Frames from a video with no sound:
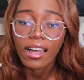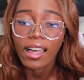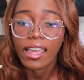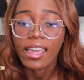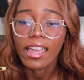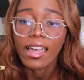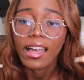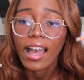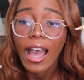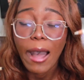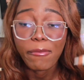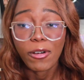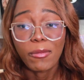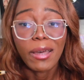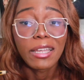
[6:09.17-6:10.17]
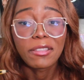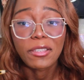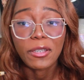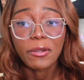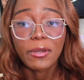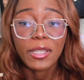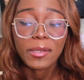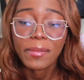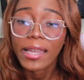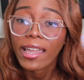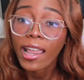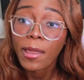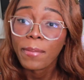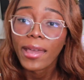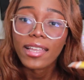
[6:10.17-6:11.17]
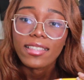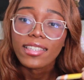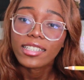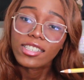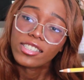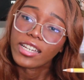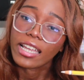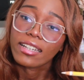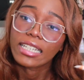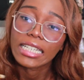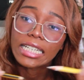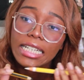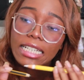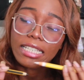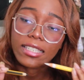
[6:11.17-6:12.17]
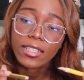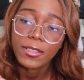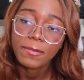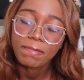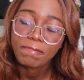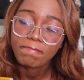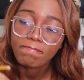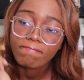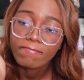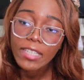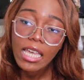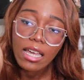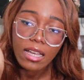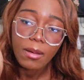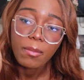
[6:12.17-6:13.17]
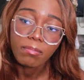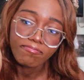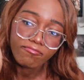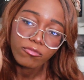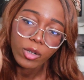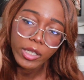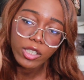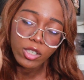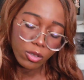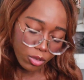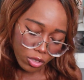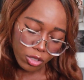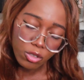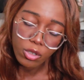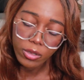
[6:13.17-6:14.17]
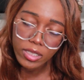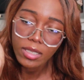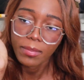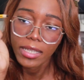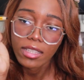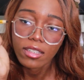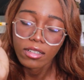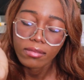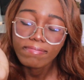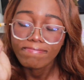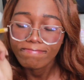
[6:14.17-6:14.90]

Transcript: an Apple Pencil with my iPad 6th Gen. So, point goes to Noris Pencil.